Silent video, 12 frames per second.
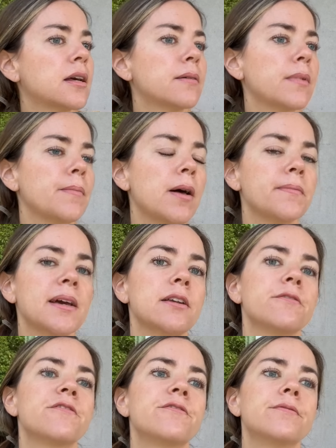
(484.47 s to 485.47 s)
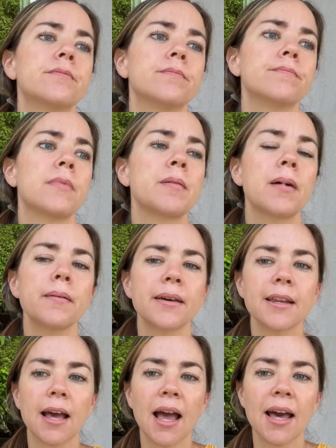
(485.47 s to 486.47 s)
My mom
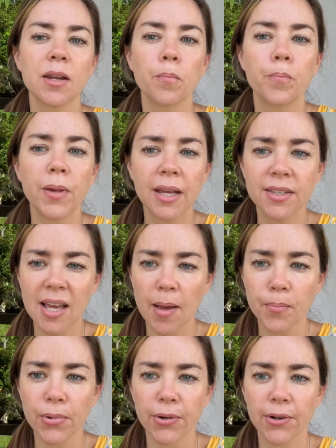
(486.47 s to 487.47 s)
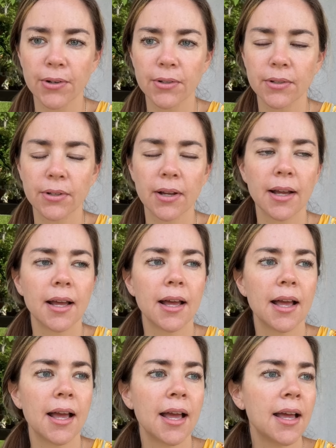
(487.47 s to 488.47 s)
had a big temper,
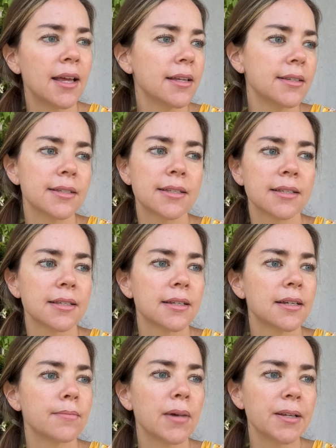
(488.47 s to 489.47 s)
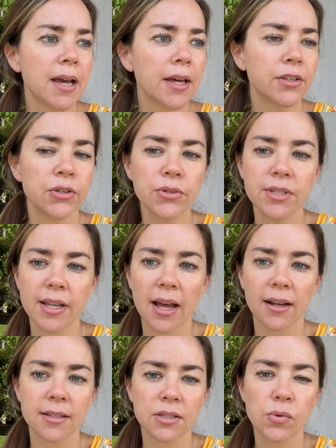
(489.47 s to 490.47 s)
and my dad used
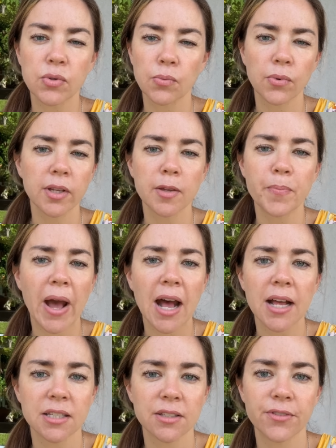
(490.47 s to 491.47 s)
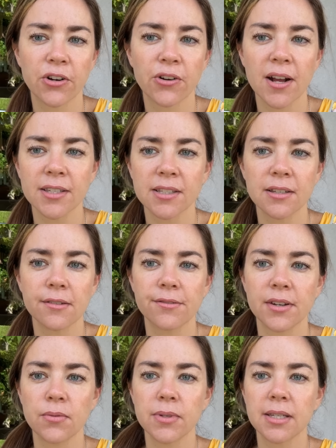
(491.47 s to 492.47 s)
that because he was really passive aggressive,
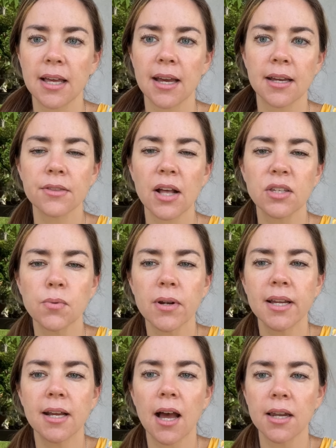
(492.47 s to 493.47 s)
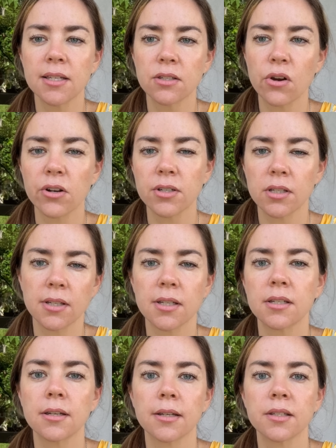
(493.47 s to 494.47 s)
and it was like that's where he got his
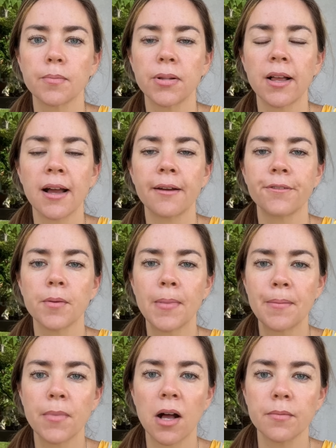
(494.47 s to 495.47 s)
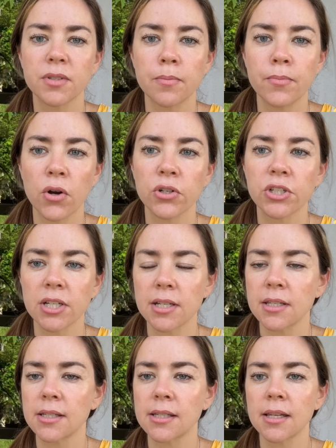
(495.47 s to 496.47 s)
narcissistic supply from my mom's
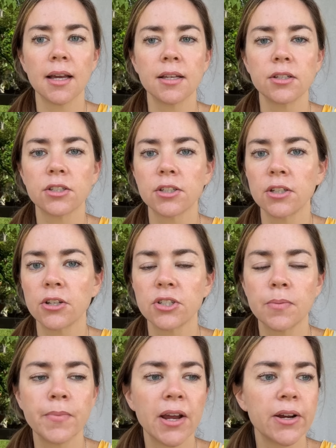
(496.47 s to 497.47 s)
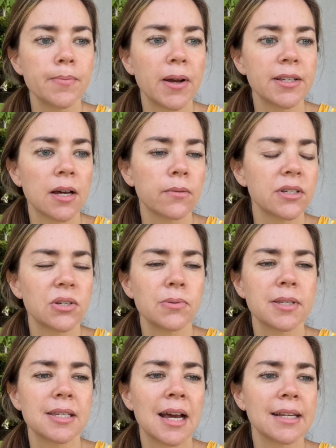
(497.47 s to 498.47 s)
emotions. And she married my dad when she
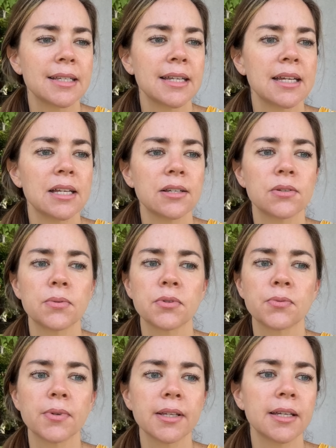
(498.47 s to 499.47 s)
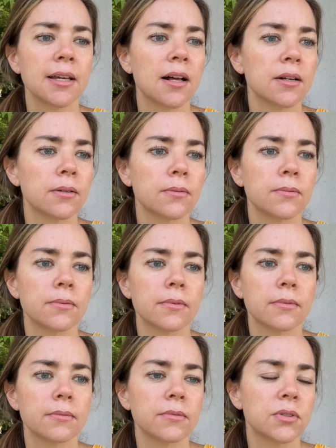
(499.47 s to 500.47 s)
was 19. She was really young.
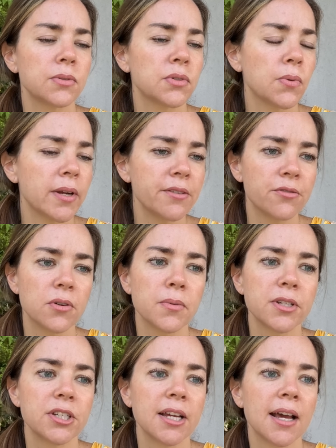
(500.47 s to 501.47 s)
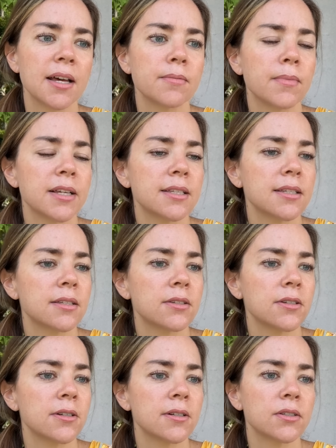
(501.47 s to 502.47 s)
She was 24 when she had my
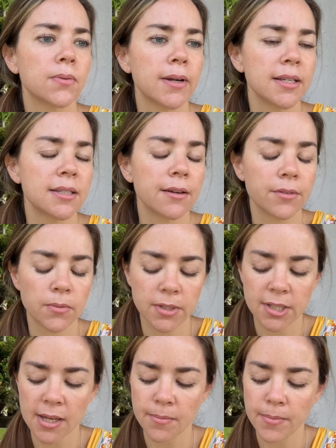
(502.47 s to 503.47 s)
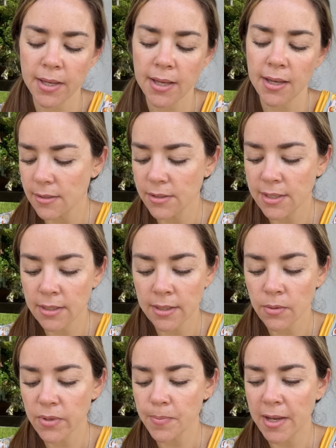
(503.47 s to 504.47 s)
sister and 27 when she had me.
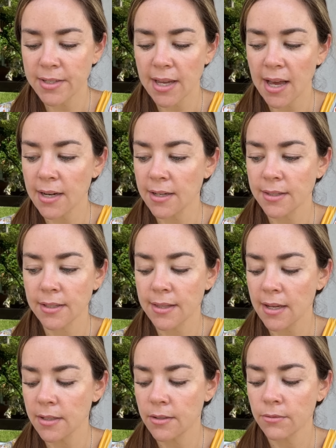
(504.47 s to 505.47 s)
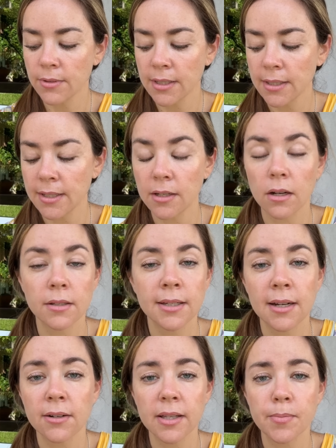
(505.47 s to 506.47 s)
Dealing with my dad, I think that really
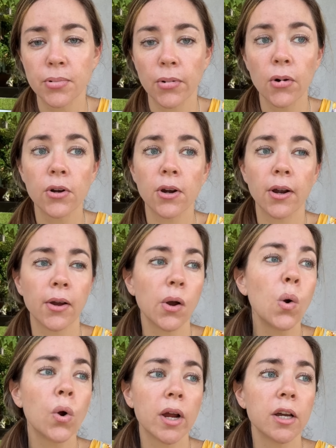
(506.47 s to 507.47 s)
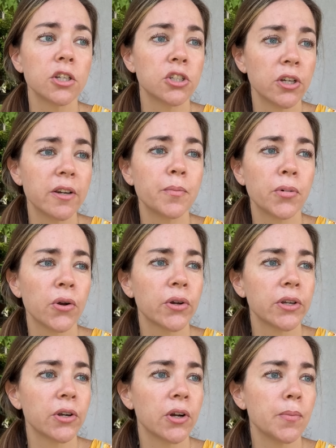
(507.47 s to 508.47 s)
nearly broke her, or it should have
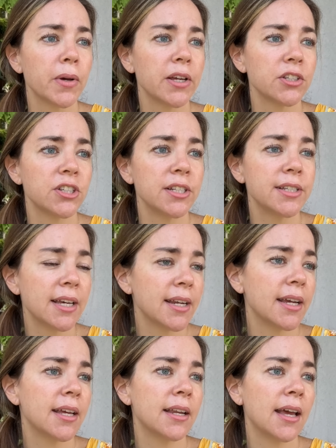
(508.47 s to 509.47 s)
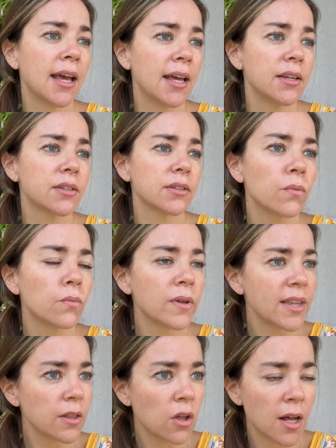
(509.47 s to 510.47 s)
broken her, but she didn't. And
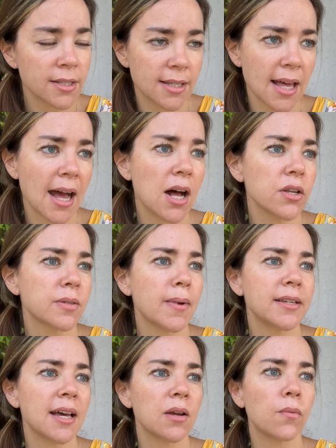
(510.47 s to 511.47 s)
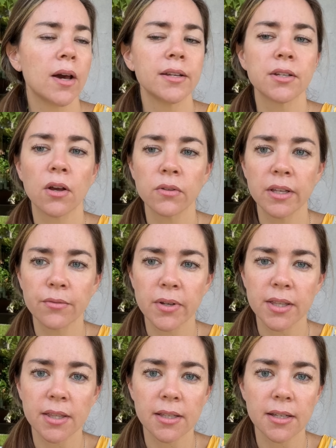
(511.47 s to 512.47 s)
when they lost the house, my dad wanted to go live
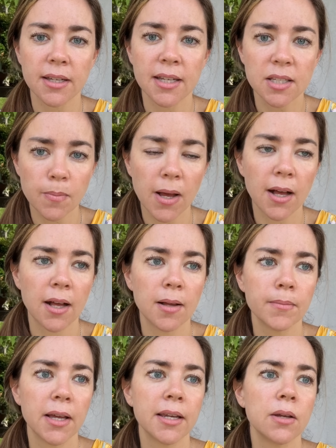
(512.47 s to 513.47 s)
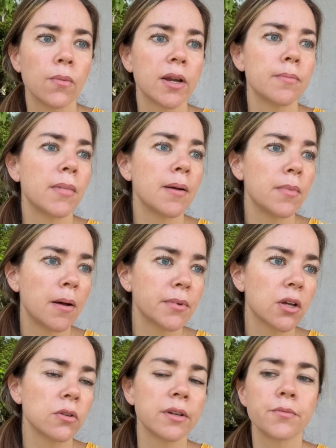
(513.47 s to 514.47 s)
with his mom, and he wanted my mom
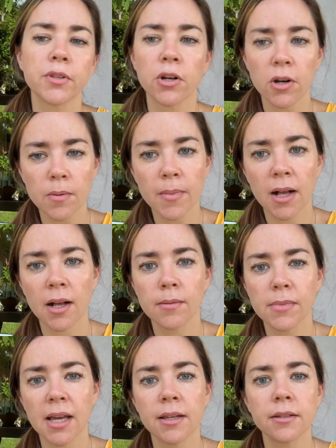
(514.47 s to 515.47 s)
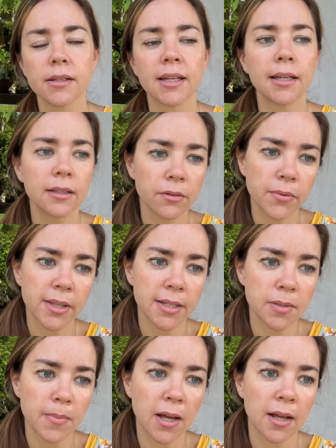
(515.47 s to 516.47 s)
to go live with her mom, and he lived with
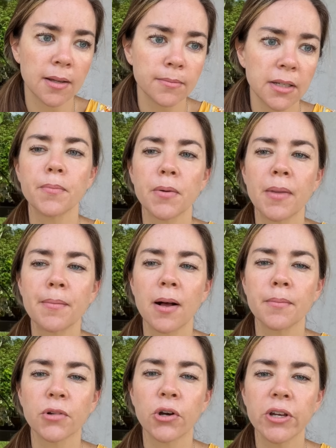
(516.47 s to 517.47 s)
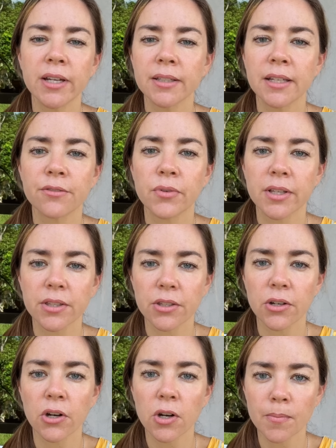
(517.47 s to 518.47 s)
his mom, but my mom couldn't live with
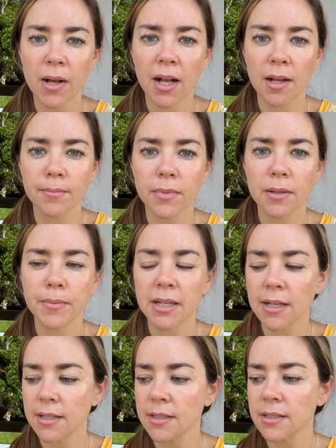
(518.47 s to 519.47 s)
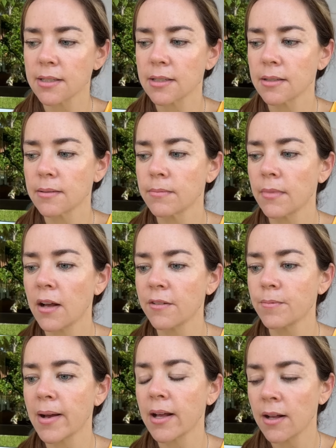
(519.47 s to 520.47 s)
her mom because
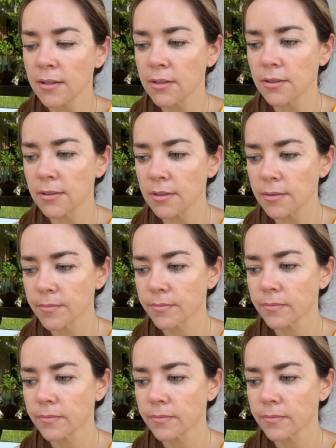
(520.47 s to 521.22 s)
of my uncle.